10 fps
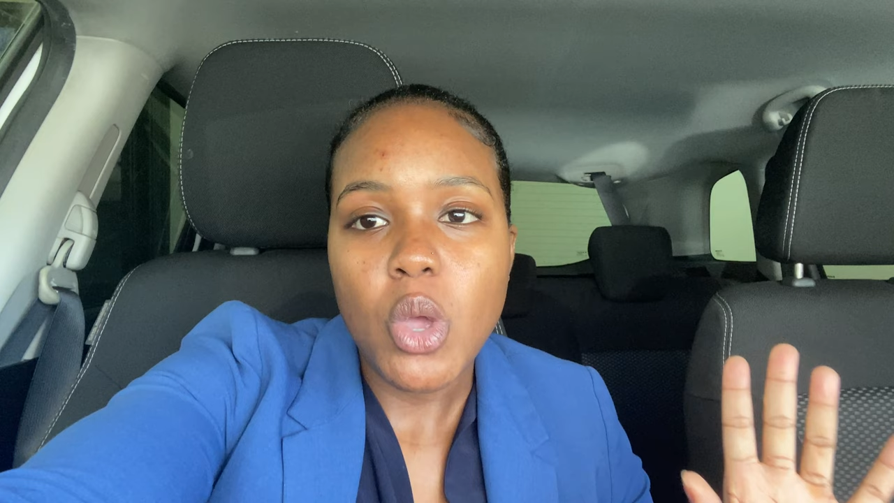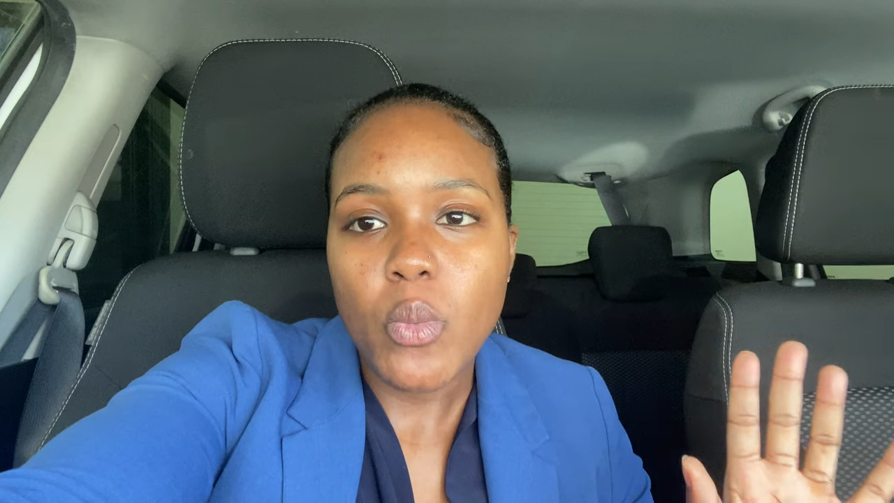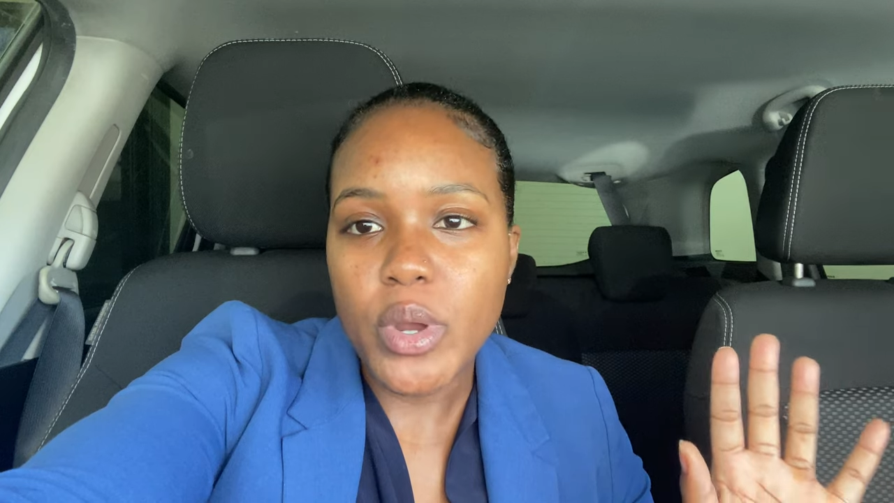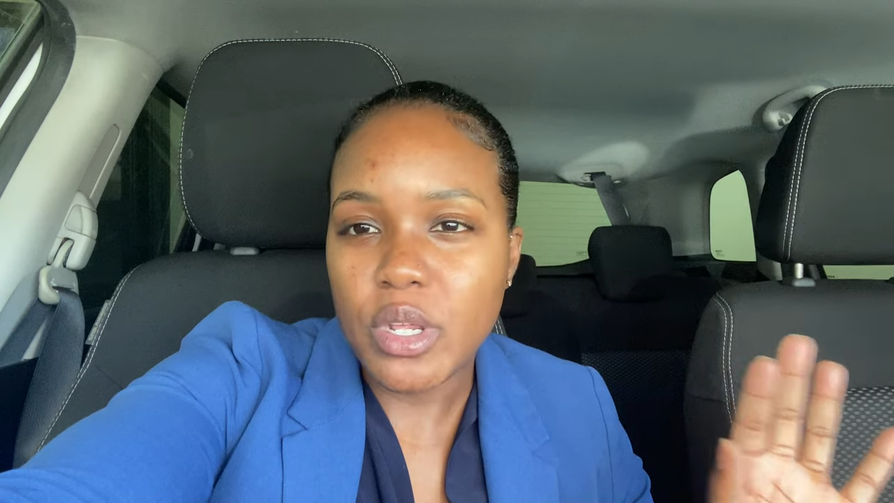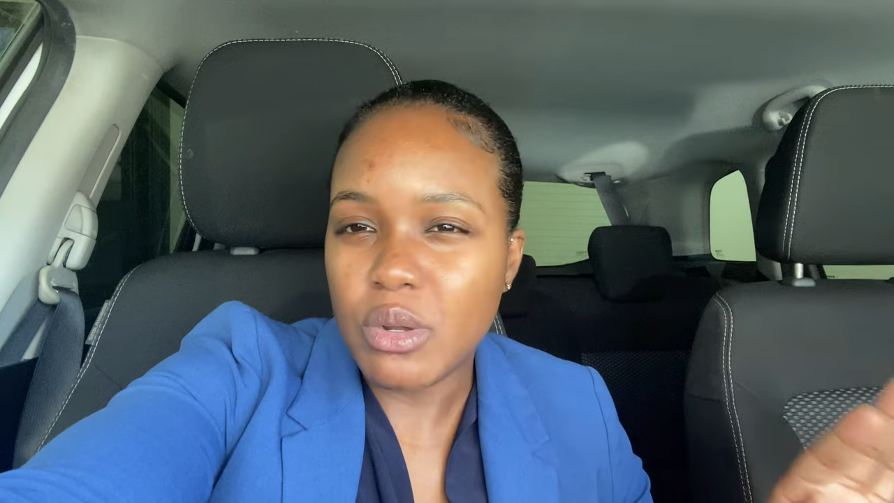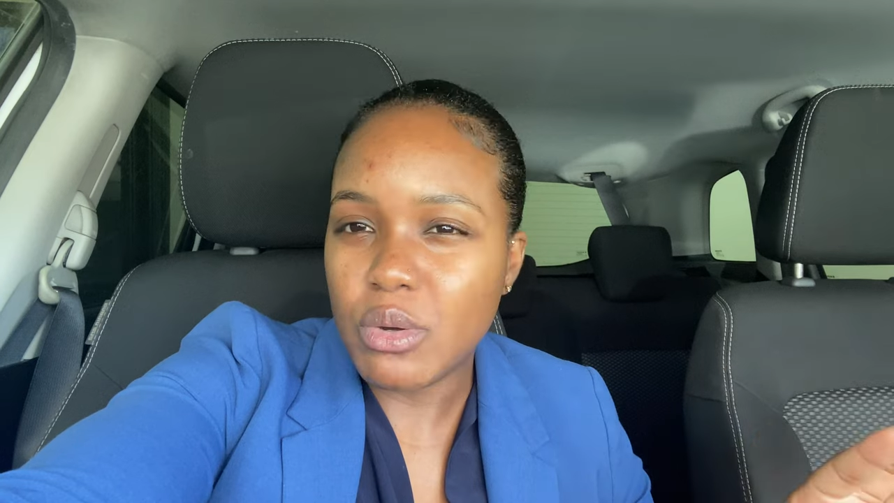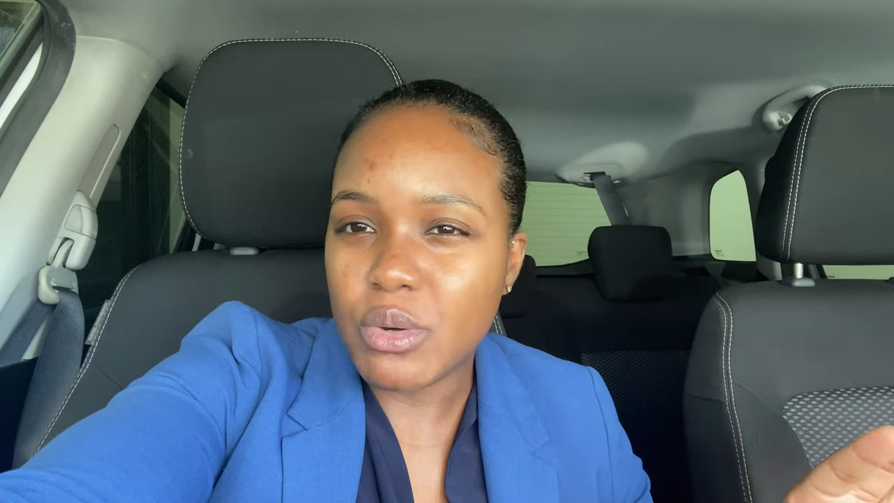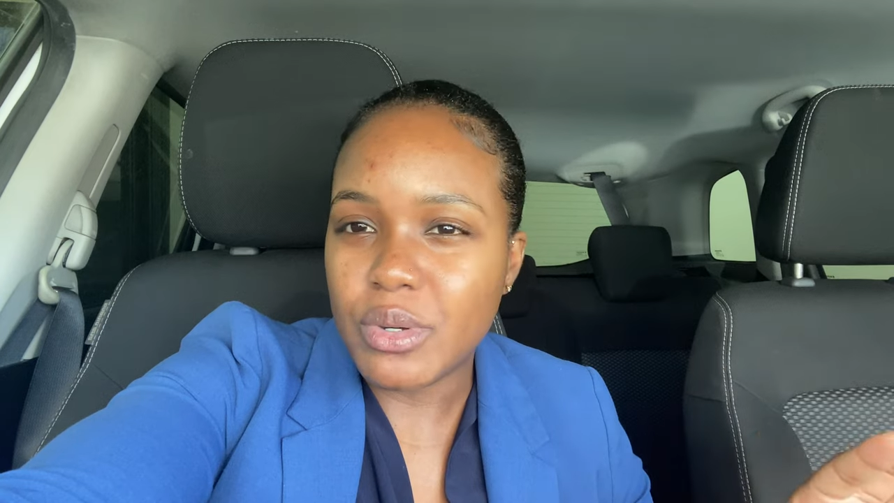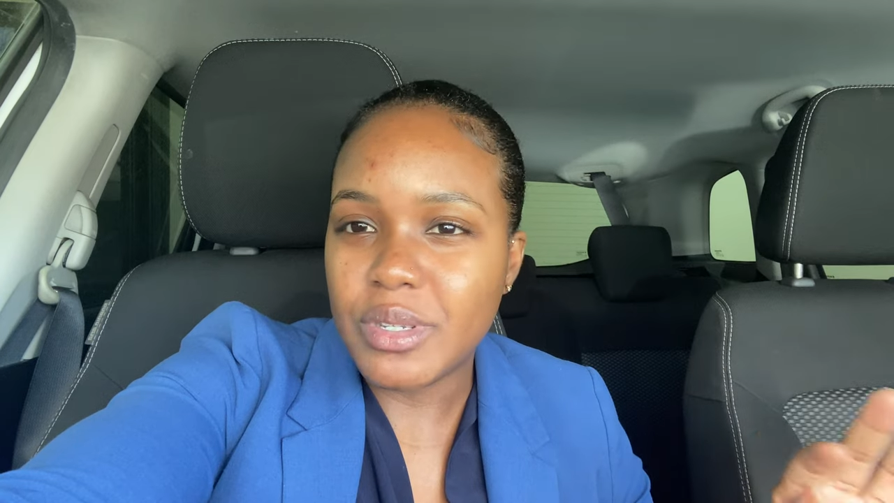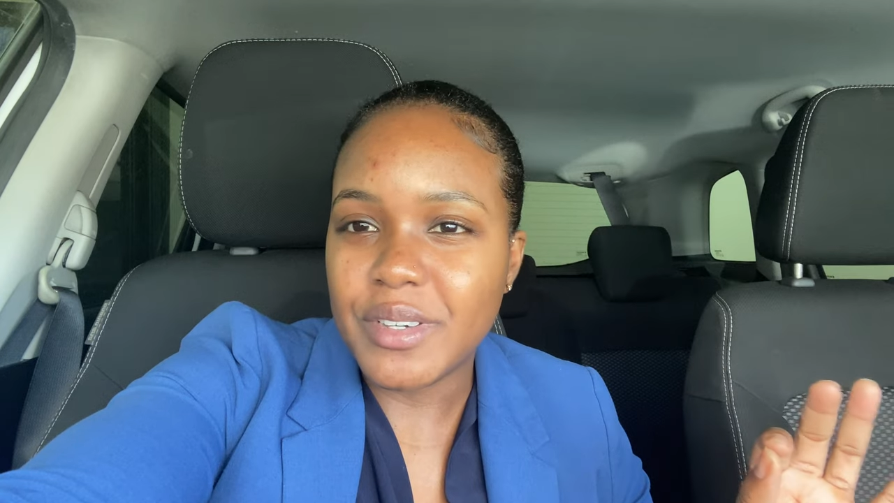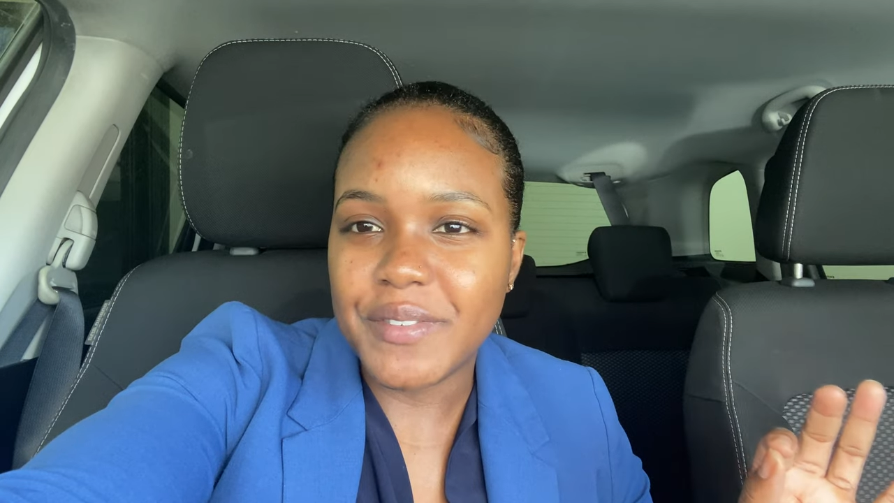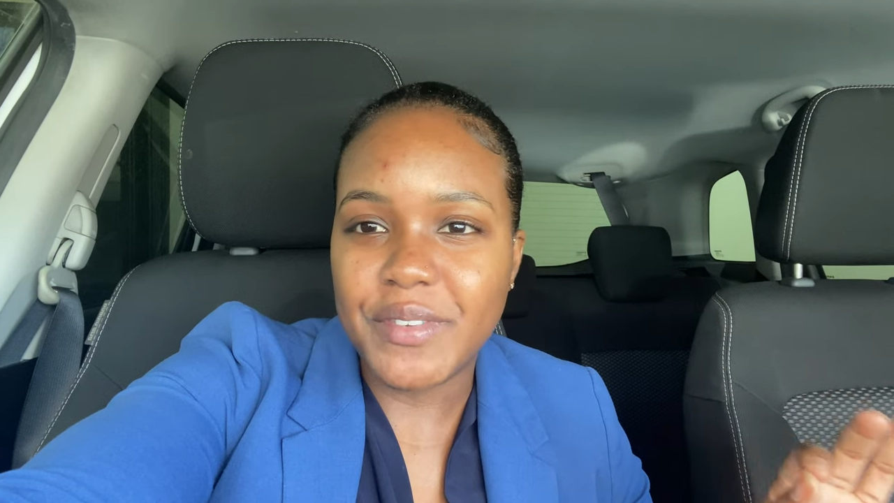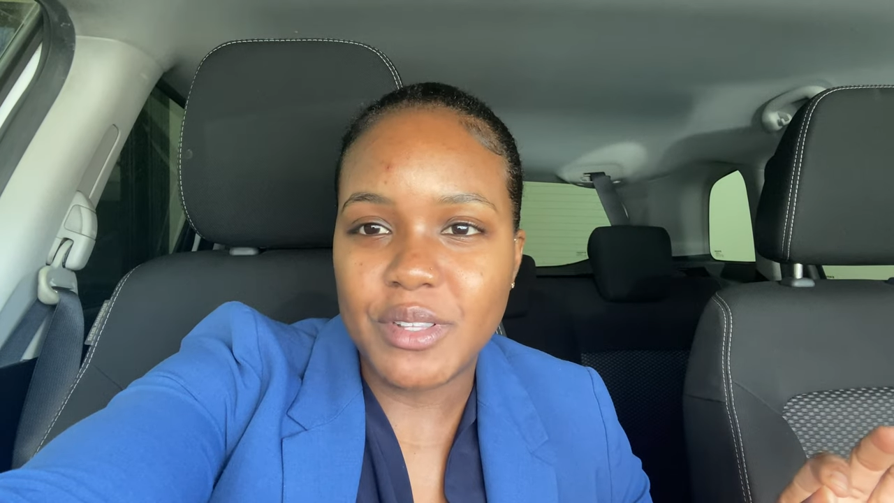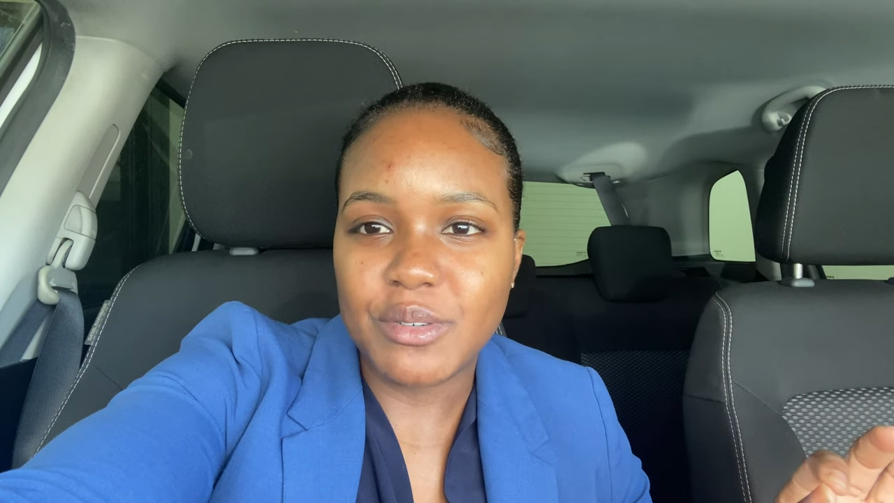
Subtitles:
when you look good, you feel